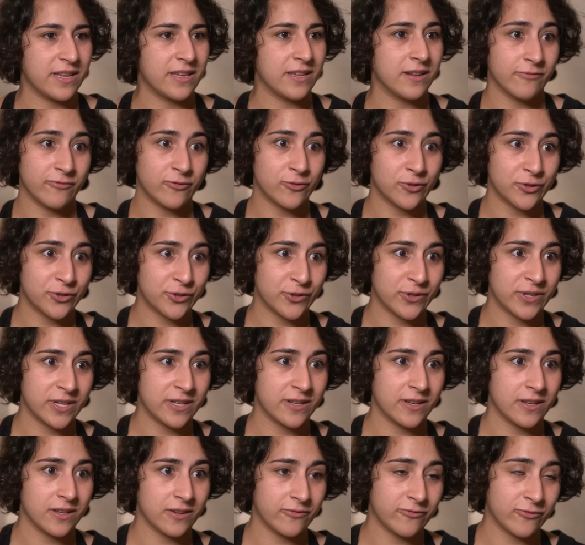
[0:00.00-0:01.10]
in
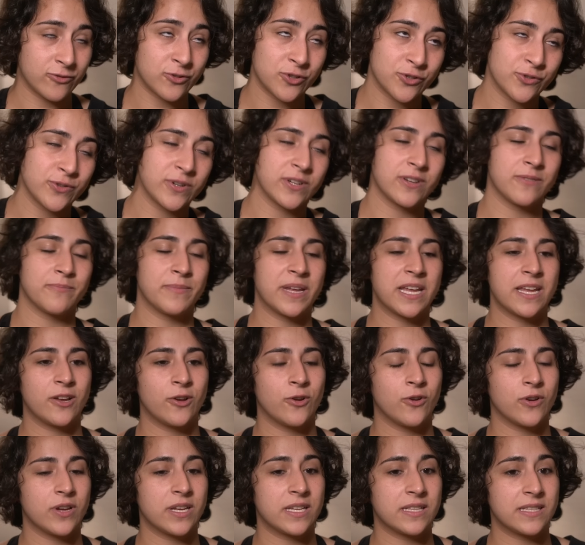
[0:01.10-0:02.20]
fursuiter in
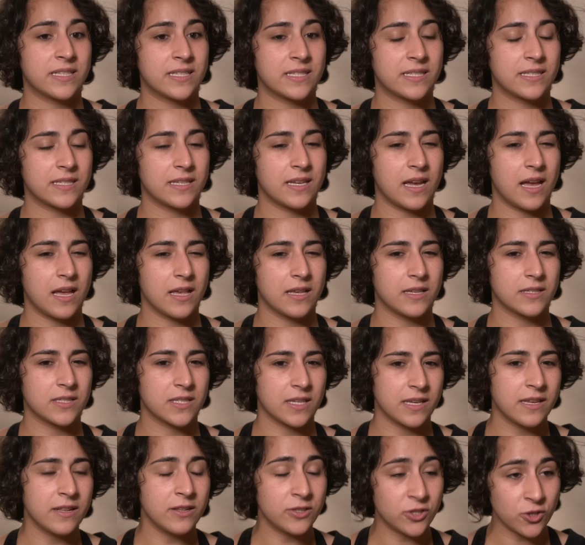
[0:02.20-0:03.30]
Mexico, it's
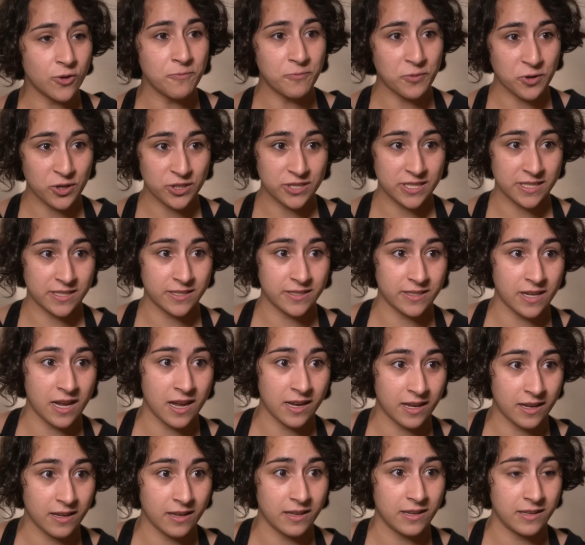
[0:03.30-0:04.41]
in some parts
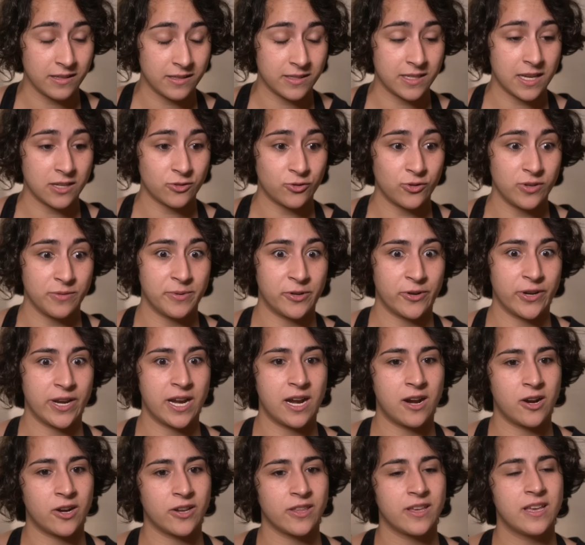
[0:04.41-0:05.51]
it's actually very
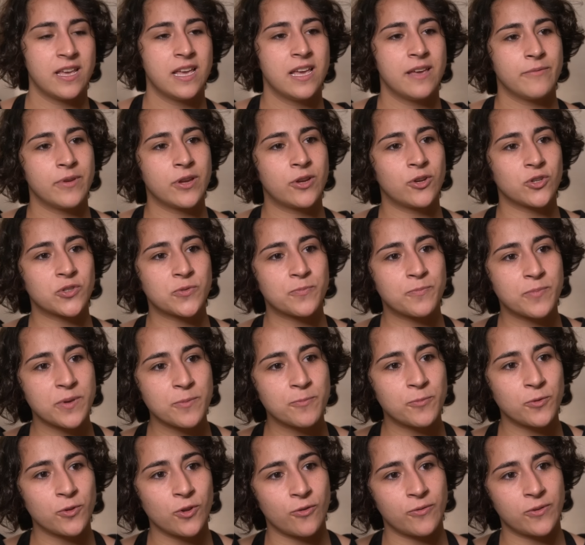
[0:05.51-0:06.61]
hard because
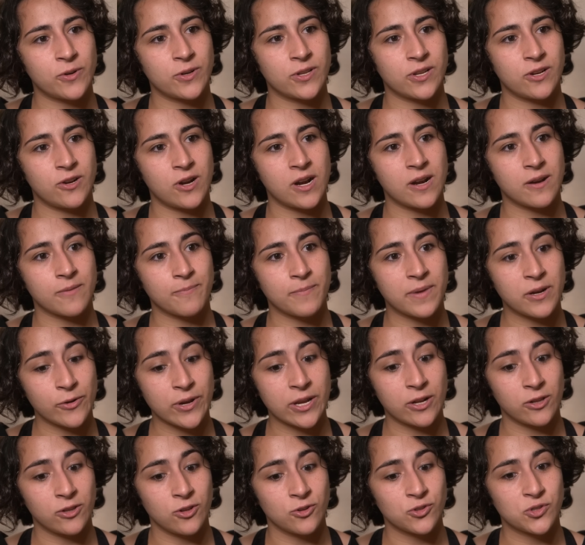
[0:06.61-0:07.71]
people over there are very
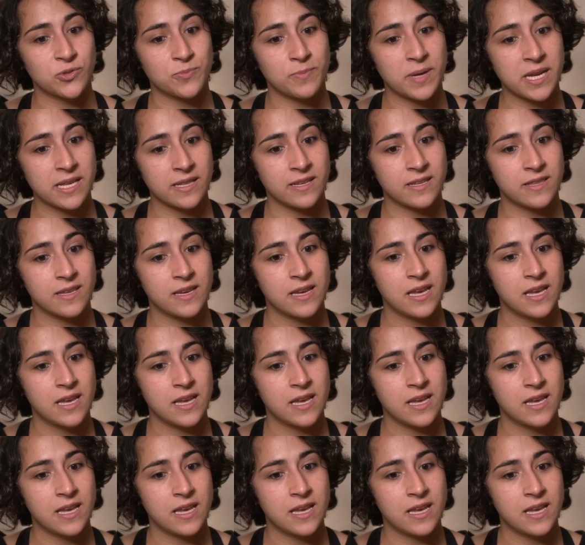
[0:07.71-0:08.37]
close-minded.